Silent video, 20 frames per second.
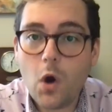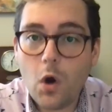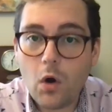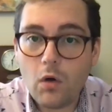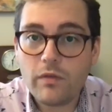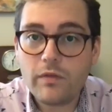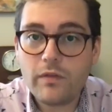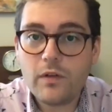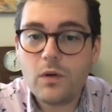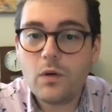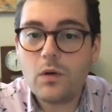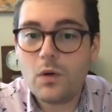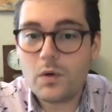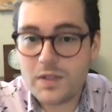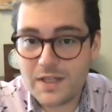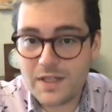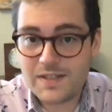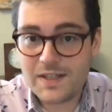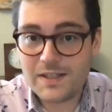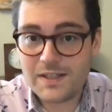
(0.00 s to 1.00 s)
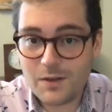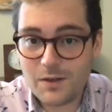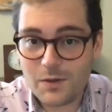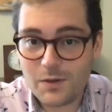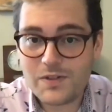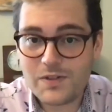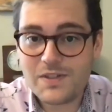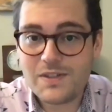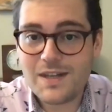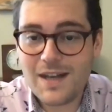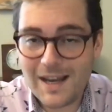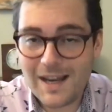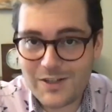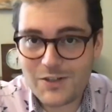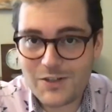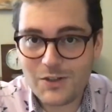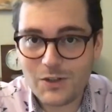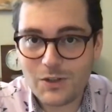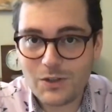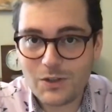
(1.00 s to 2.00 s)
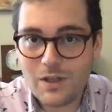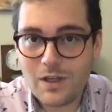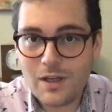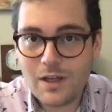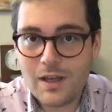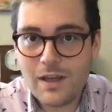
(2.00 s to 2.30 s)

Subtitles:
of Autistic Doctors International.